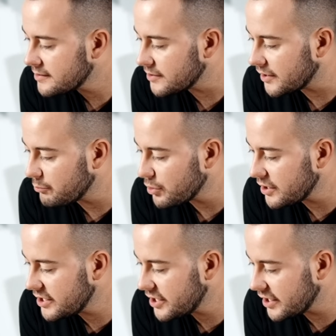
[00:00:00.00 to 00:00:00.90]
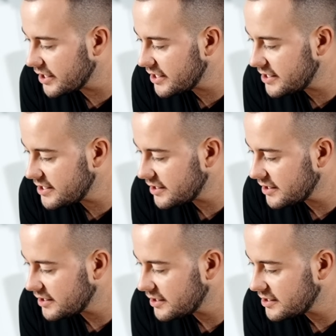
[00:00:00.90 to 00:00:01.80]
looking pretty good.
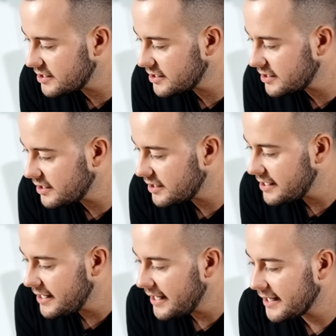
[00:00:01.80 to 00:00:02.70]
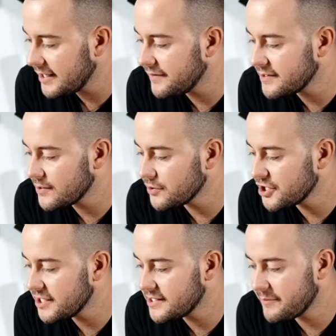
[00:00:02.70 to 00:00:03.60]
And again, this whole
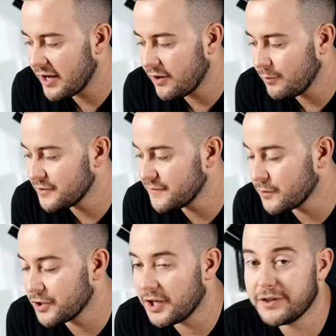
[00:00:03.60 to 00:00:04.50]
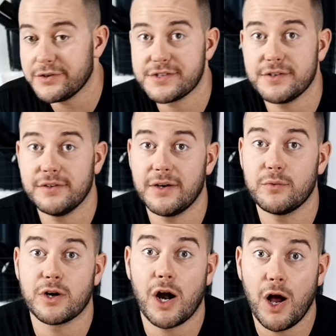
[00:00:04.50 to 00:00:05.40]
sheet's about almost $4, so like
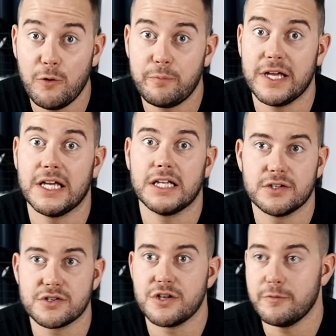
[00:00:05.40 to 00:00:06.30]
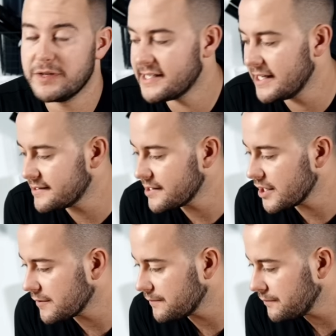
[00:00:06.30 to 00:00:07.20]
we're hoping there's no mistakes here.